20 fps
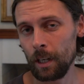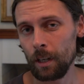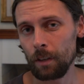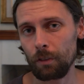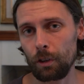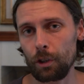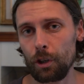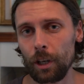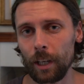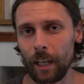
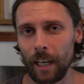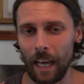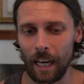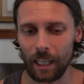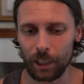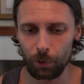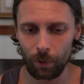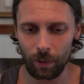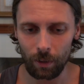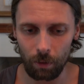So you can
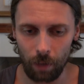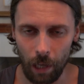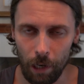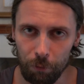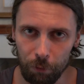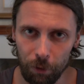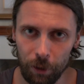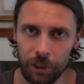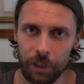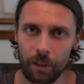actually
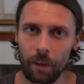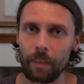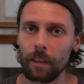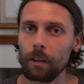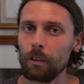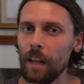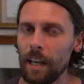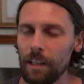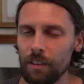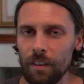leverage the
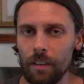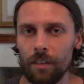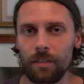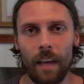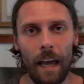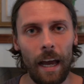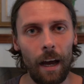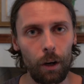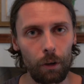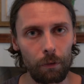lessons
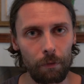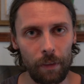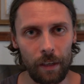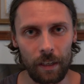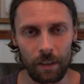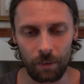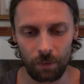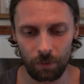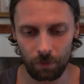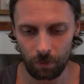out of
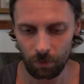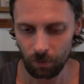these